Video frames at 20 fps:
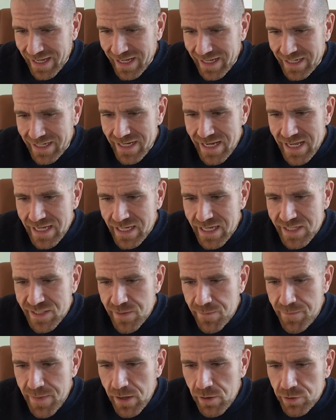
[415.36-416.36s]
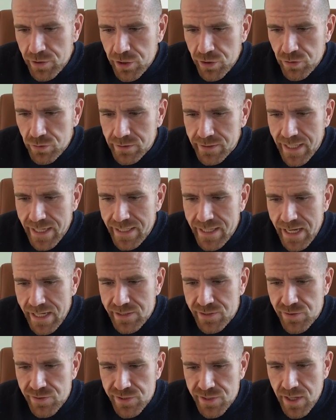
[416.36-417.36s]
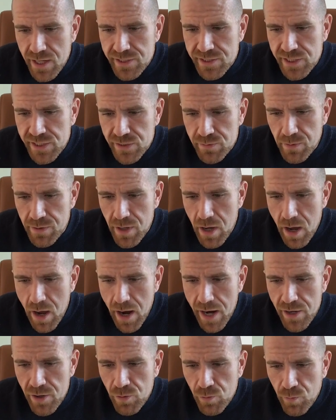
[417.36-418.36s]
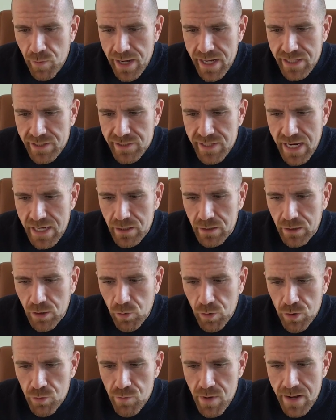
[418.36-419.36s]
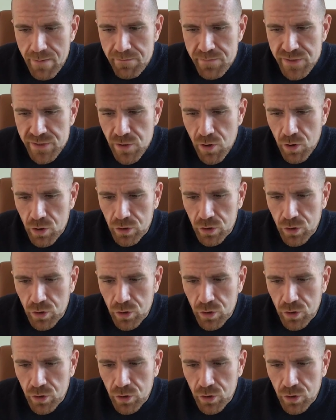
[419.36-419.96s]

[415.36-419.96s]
Nick, is it better to do leg exercises with higher weight and lower reps, or